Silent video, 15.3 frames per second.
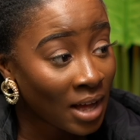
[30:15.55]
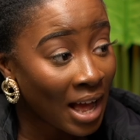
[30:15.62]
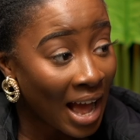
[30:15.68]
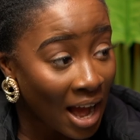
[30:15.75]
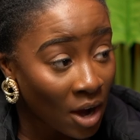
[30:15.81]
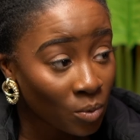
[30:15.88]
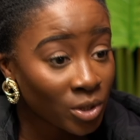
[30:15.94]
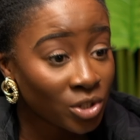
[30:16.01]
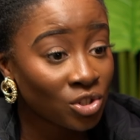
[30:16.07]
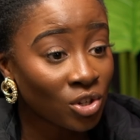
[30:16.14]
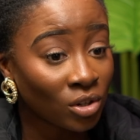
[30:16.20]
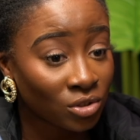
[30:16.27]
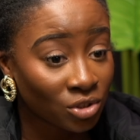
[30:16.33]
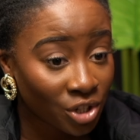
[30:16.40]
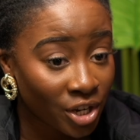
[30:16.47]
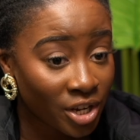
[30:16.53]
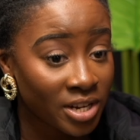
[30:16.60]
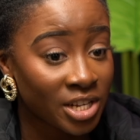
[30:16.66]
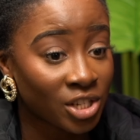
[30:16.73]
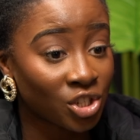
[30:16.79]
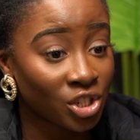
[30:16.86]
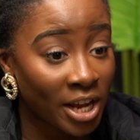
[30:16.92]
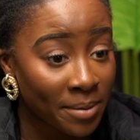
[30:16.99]
How is your
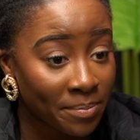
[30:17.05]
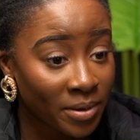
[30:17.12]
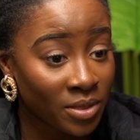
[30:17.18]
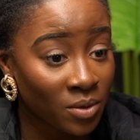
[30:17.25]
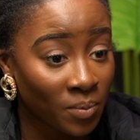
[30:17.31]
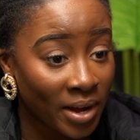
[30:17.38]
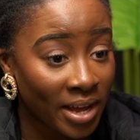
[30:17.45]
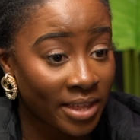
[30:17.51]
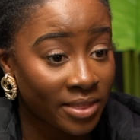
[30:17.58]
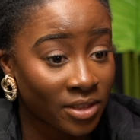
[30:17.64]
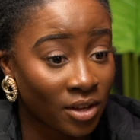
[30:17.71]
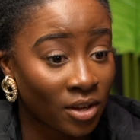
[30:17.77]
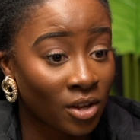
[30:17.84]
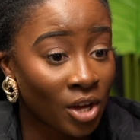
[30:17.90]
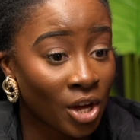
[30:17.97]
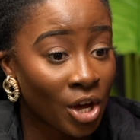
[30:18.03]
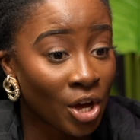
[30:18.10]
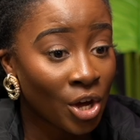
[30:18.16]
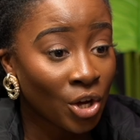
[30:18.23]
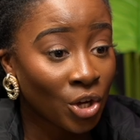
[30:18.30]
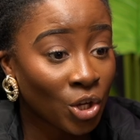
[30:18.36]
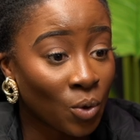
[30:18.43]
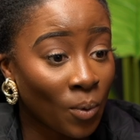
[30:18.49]
journey shaping the way that
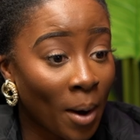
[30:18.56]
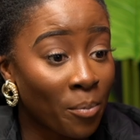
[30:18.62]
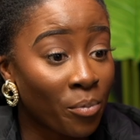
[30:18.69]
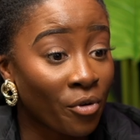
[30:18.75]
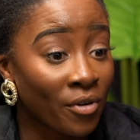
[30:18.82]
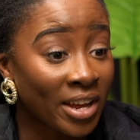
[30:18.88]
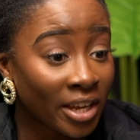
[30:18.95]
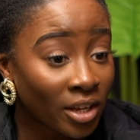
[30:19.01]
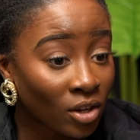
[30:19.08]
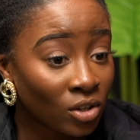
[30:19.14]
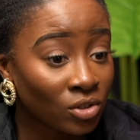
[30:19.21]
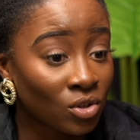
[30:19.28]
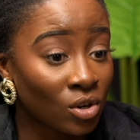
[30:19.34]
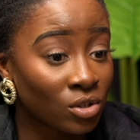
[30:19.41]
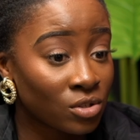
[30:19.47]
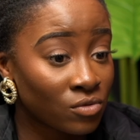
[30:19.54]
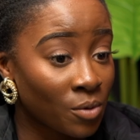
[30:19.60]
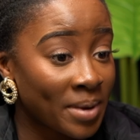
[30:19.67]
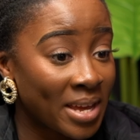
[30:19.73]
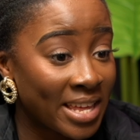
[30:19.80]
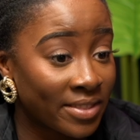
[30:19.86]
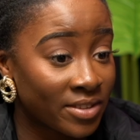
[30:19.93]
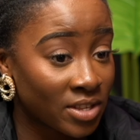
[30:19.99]
you are bringing your daughter
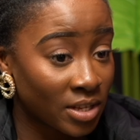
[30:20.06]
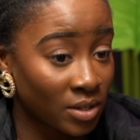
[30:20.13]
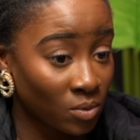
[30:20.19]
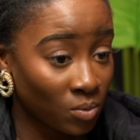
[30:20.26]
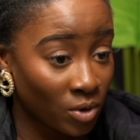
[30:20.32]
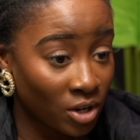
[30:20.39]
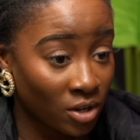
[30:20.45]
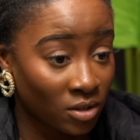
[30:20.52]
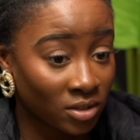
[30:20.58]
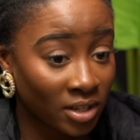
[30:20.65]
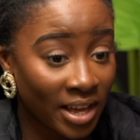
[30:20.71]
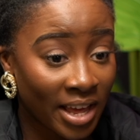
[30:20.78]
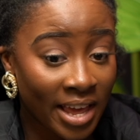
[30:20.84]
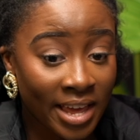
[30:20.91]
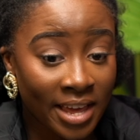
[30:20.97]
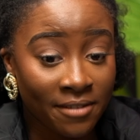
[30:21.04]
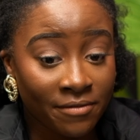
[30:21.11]
up into this world mm.